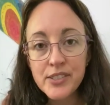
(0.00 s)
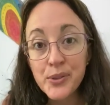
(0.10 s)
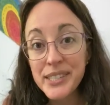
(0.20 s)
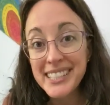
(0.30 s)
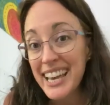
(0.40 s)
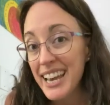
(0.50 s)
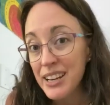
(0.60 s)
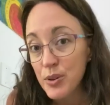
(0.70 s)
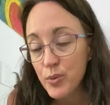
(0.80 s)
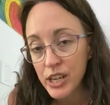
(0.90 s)
So
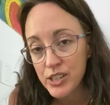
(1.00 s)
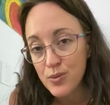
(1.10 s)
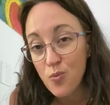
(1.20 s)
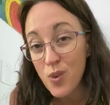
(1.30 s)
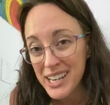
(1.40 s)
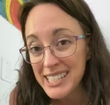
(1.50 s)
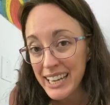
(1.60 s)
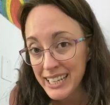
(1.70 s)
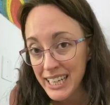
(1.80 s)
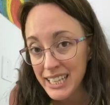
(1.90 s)
instead, we're gonna do one
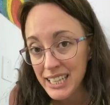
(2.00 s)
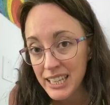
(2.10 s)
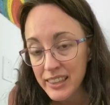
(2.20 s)
technique